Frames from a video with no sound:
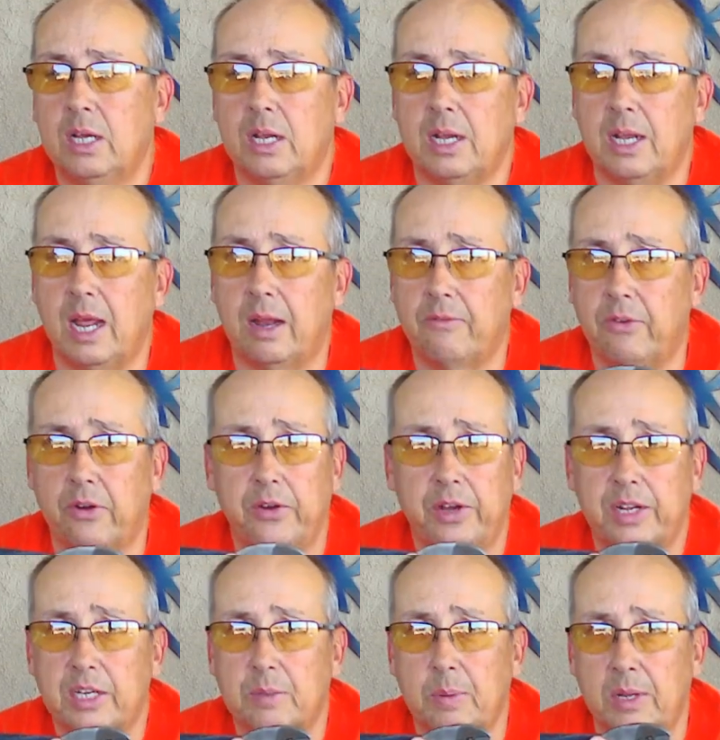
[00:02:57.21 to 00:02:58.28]
Not very
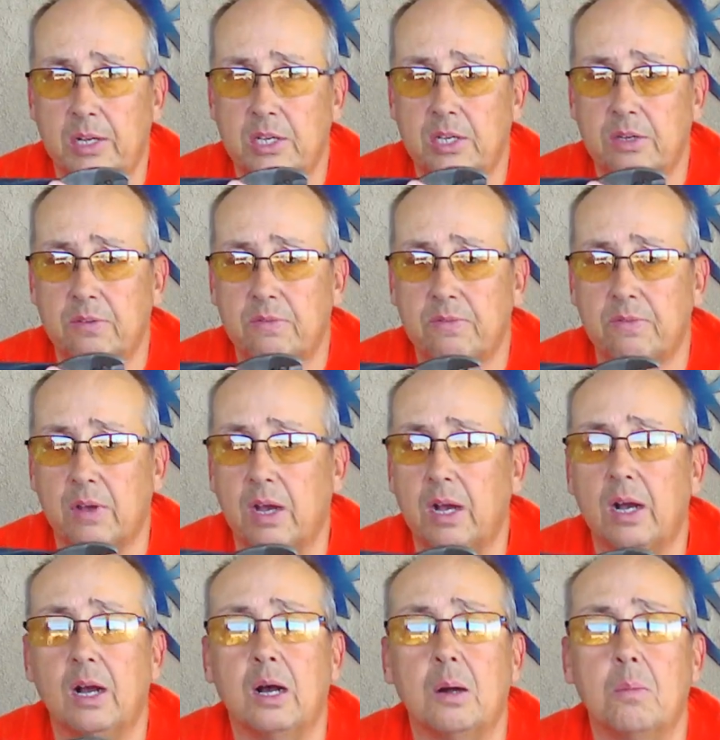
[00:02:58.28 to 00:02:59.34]
expensive.
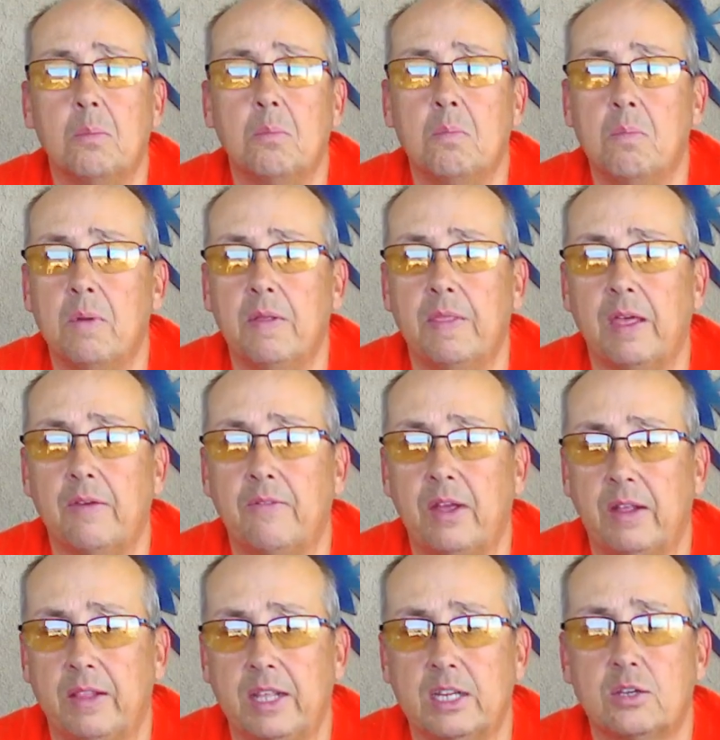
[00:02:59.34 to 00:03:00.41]
And I've
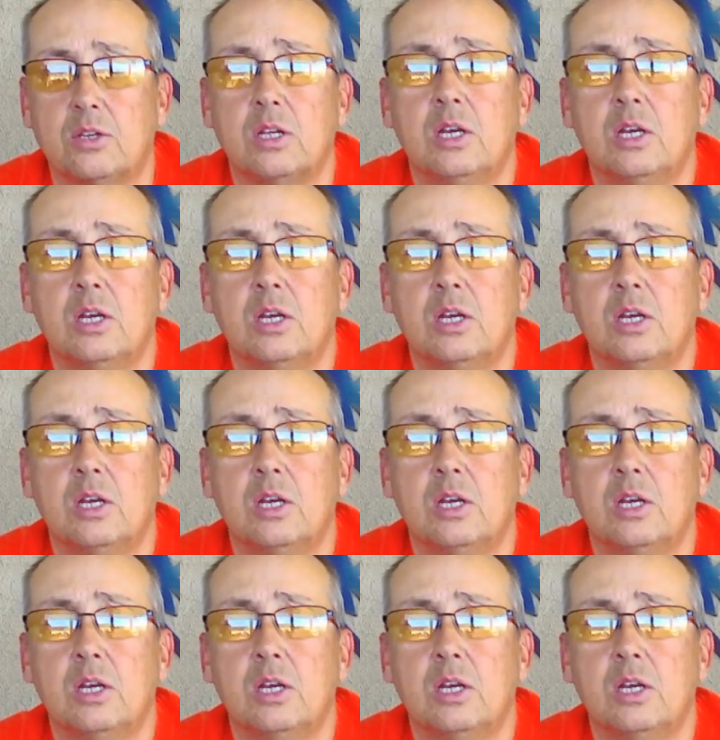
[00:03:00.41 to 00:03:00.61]
had these